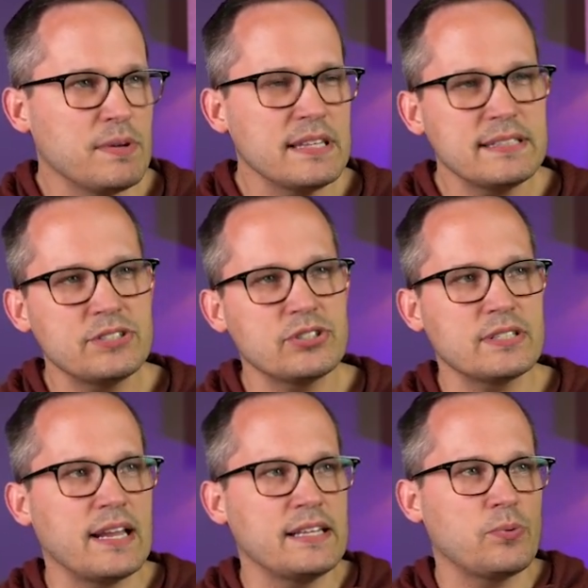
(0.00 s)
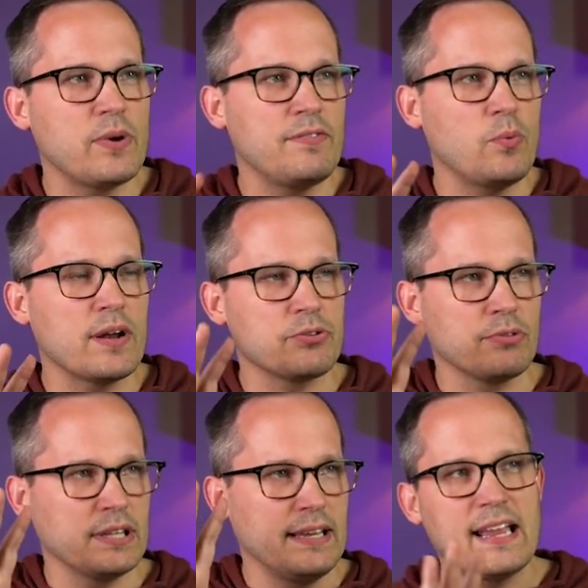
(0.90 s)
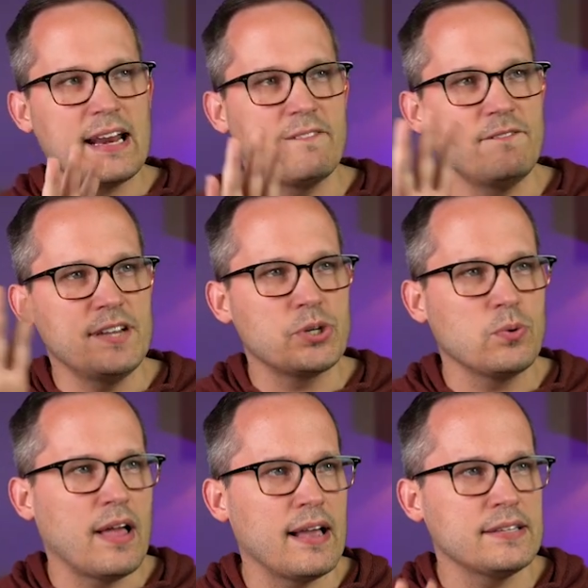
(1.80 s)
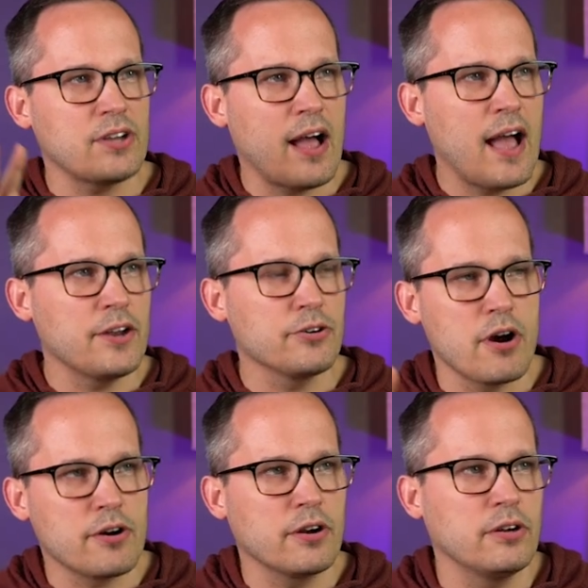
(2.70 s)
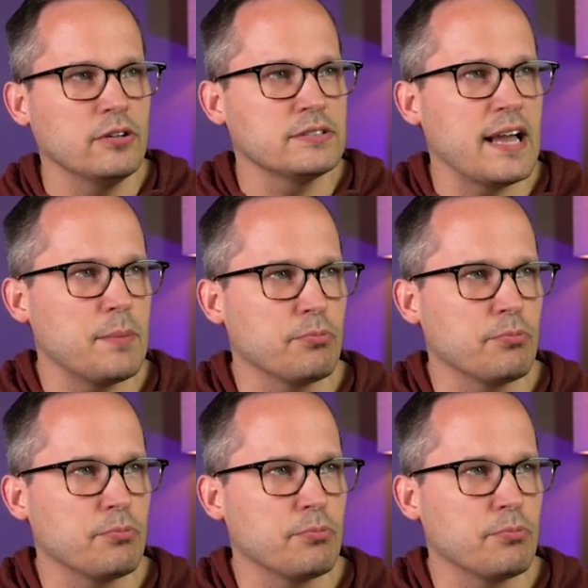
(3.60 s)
but this is just a nice way if you want to really kind of visualize hierarchical type